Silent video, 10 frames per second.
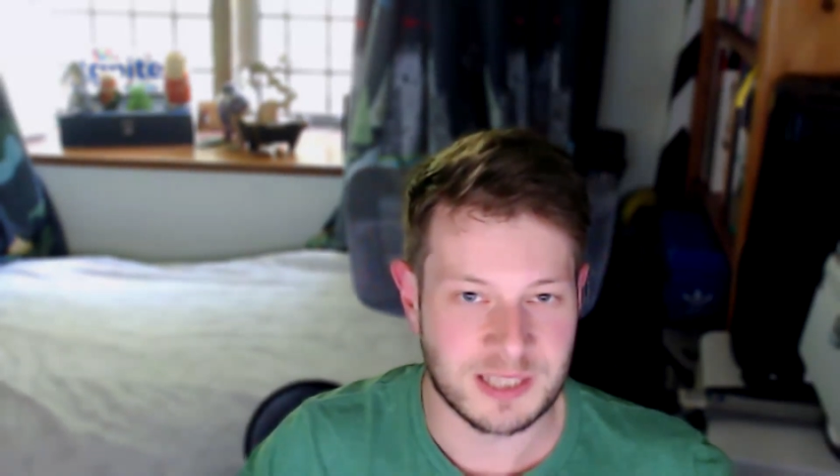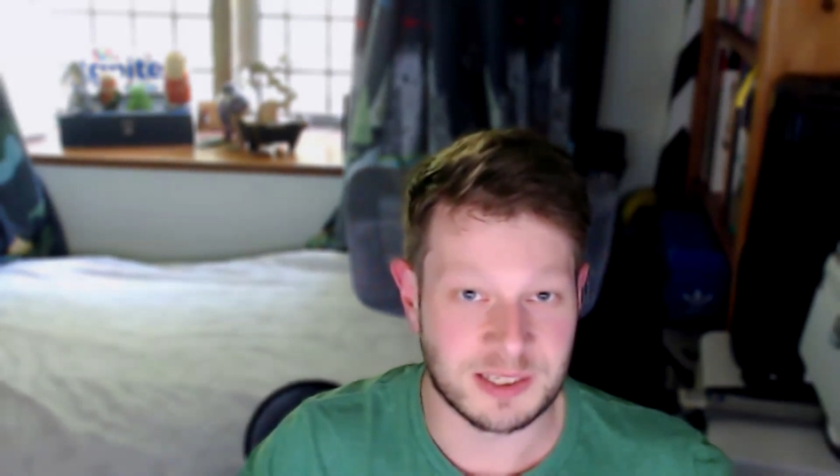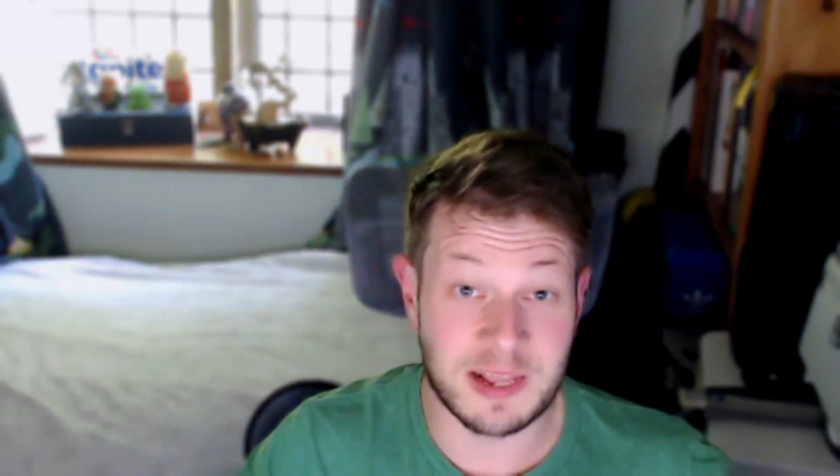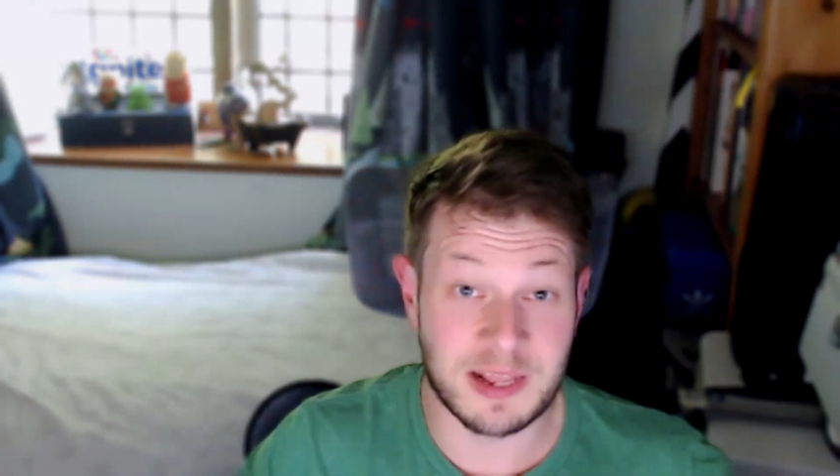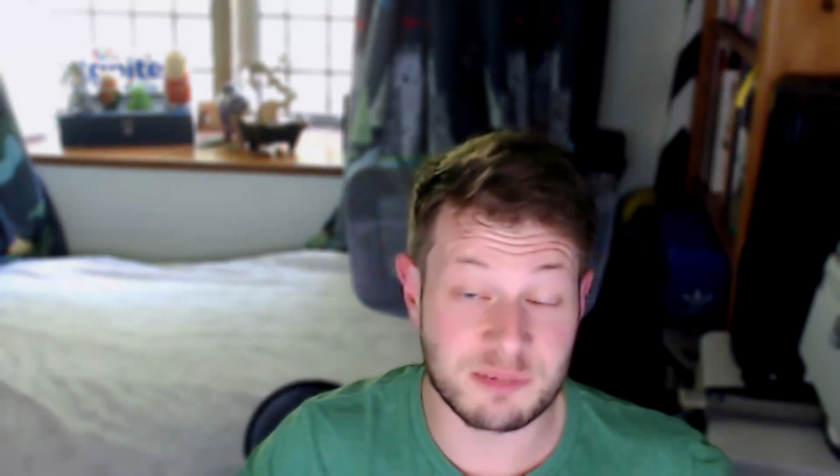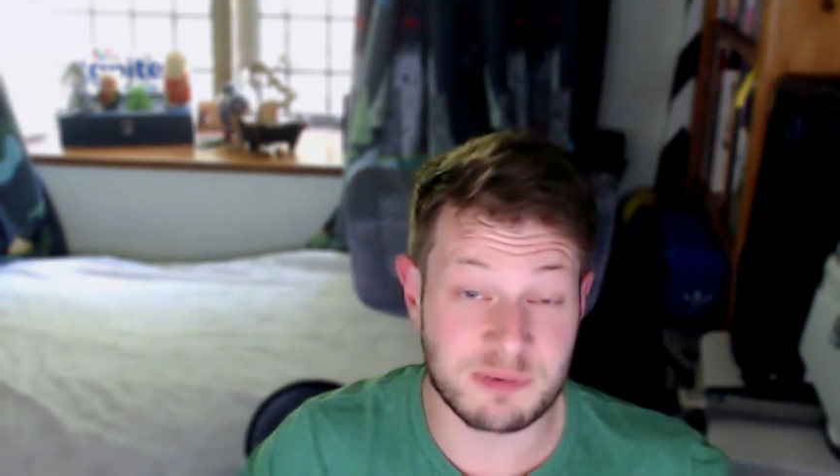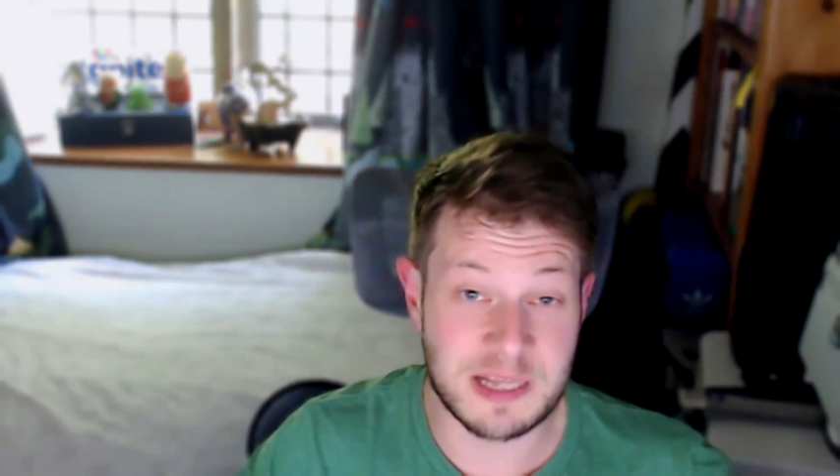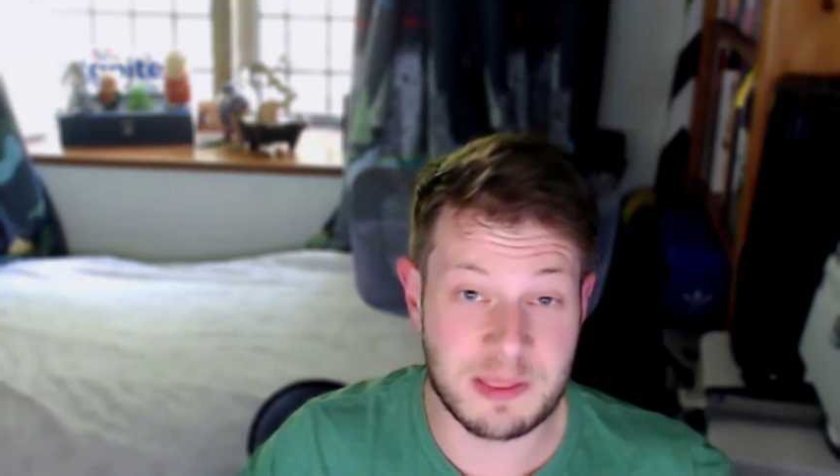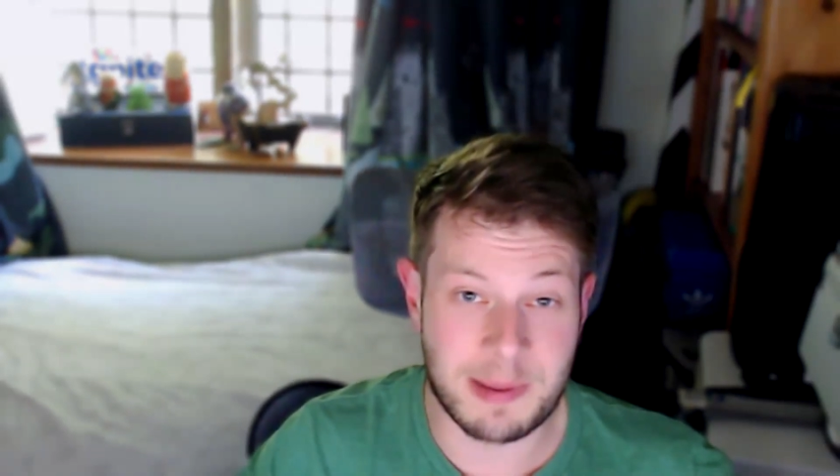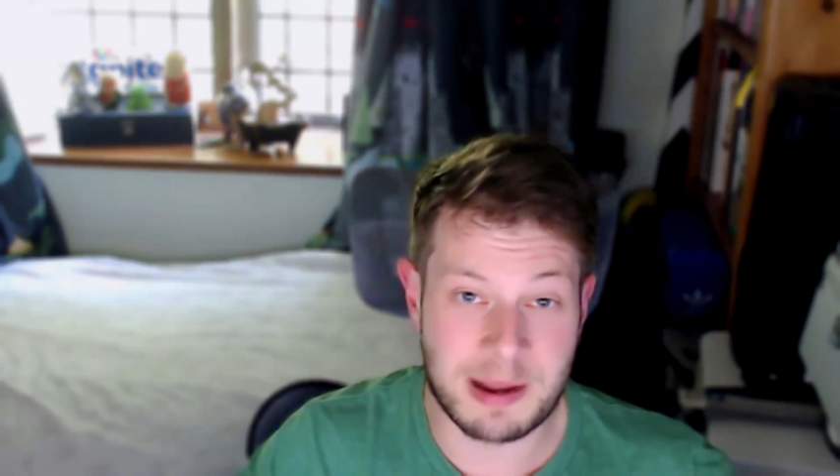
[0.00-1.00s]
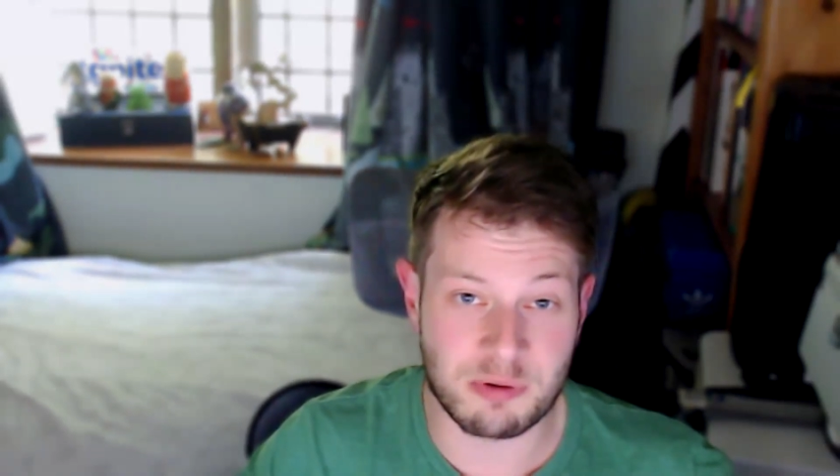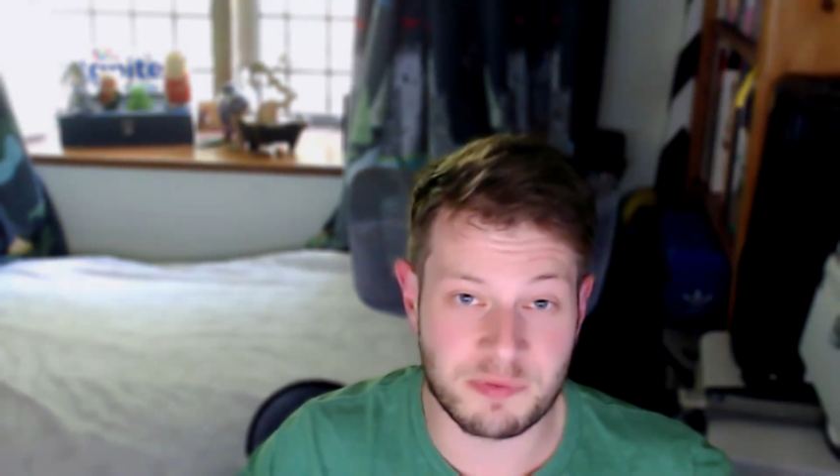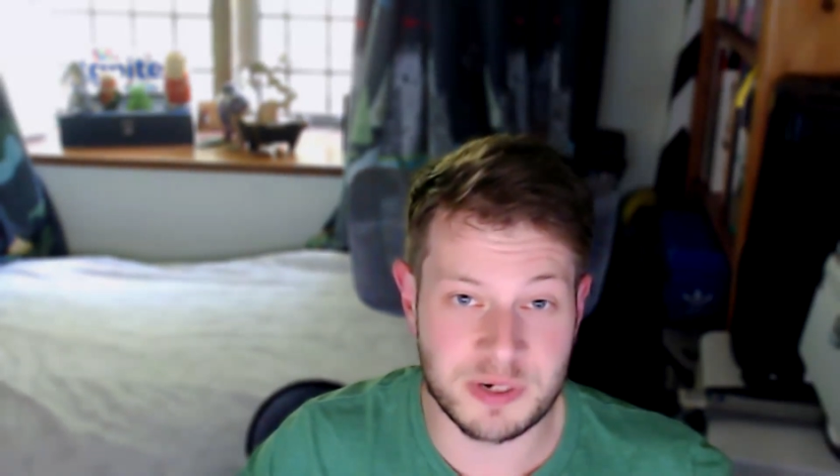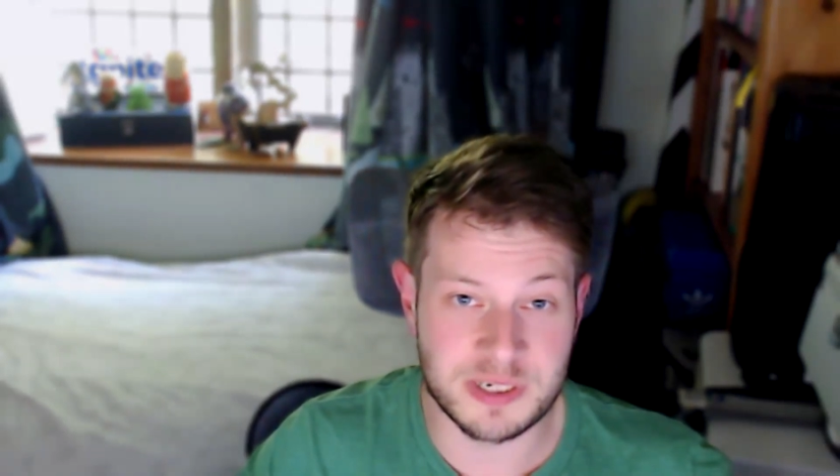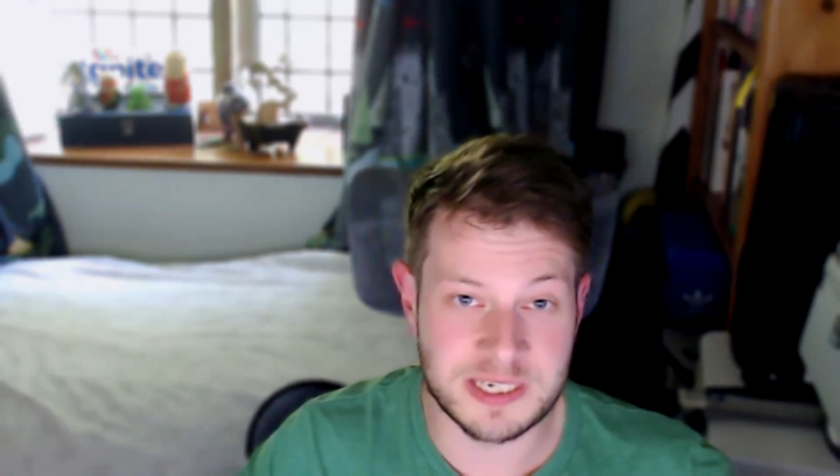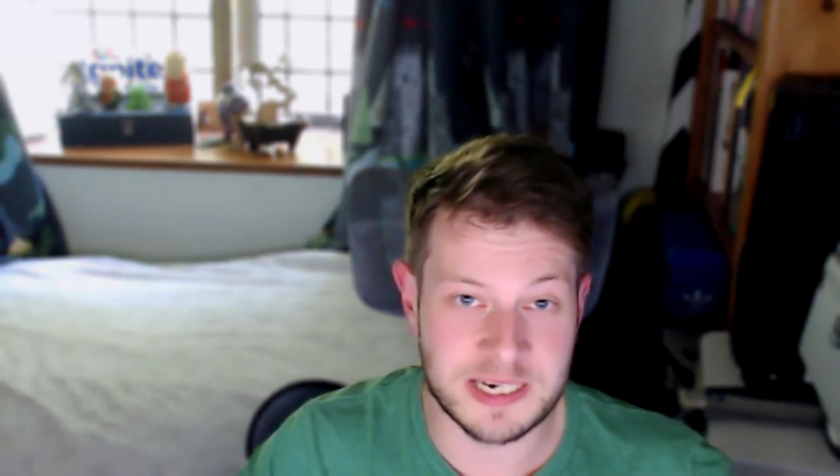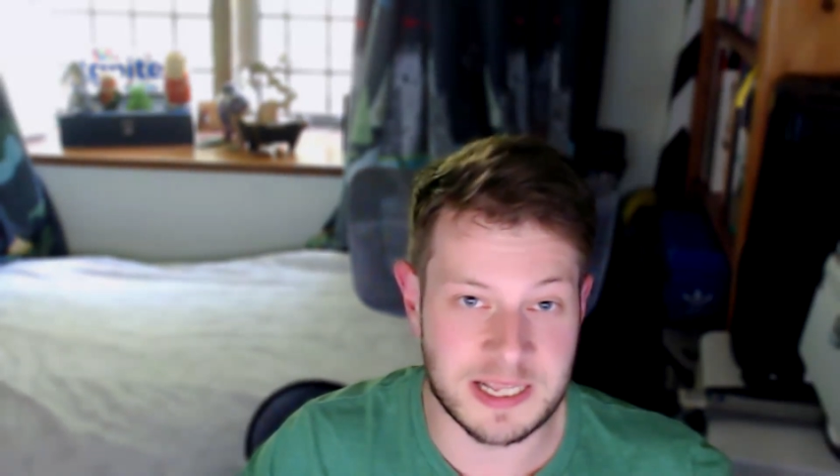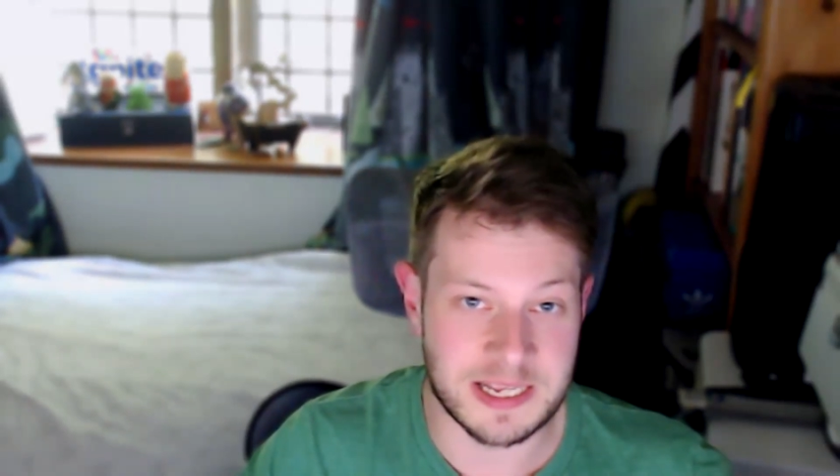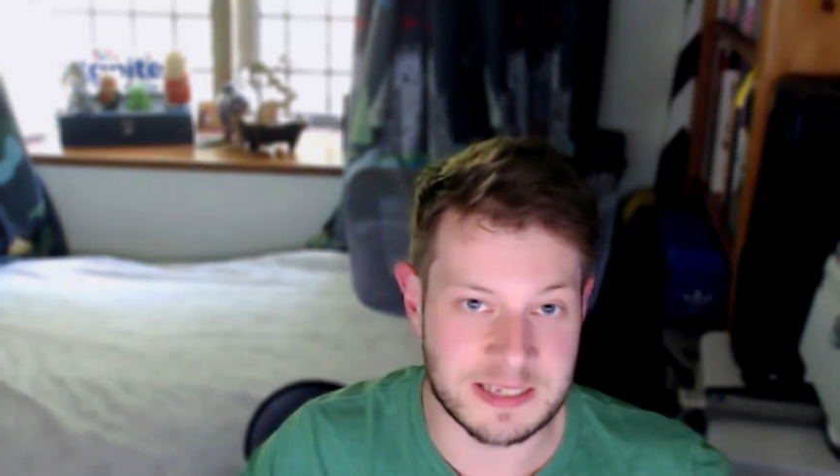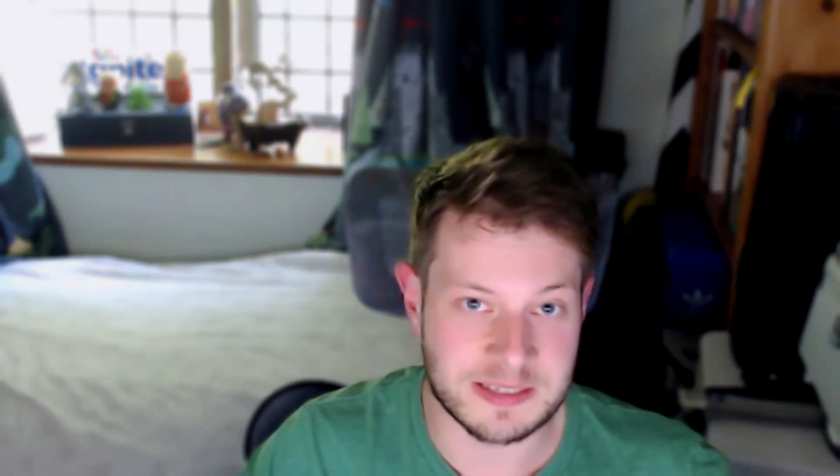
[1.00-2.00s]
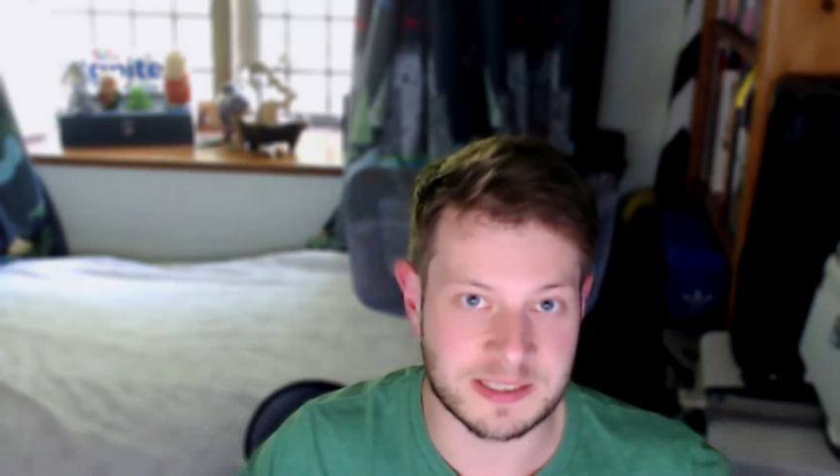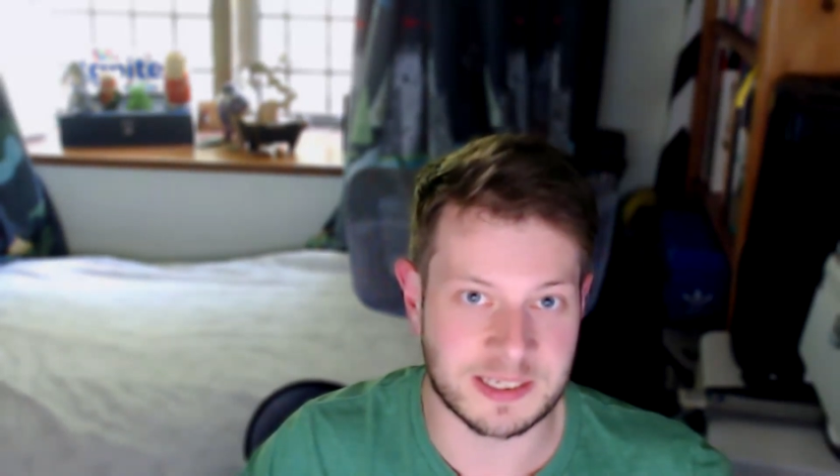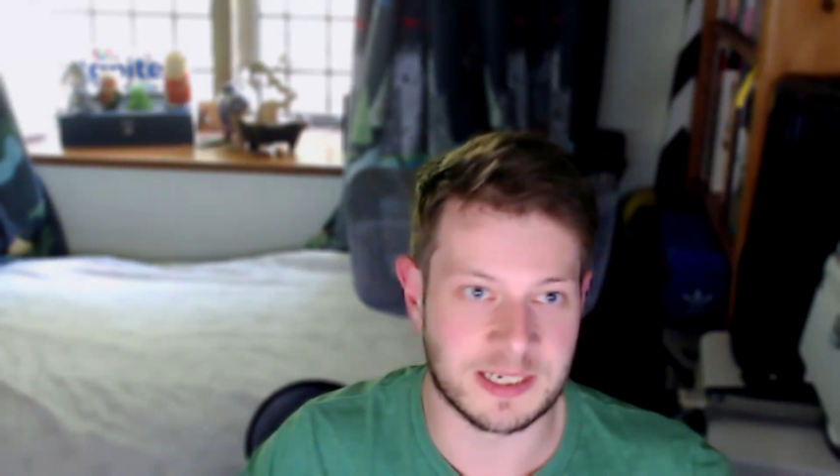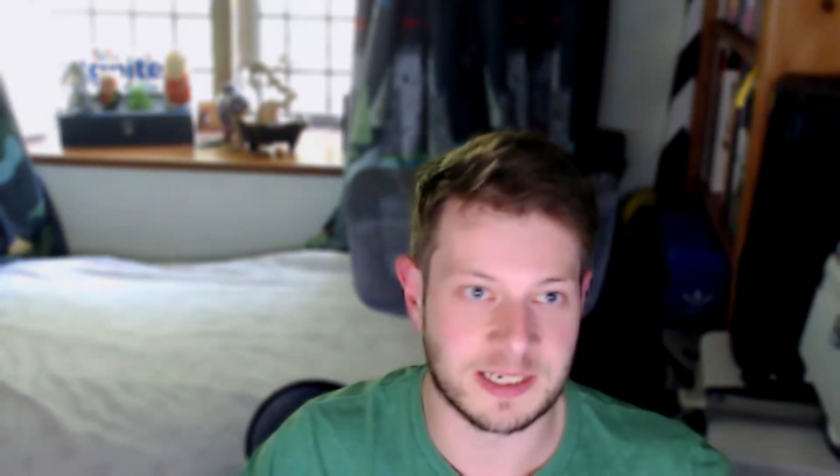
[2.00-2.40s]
So that's really the power of Unity, that it's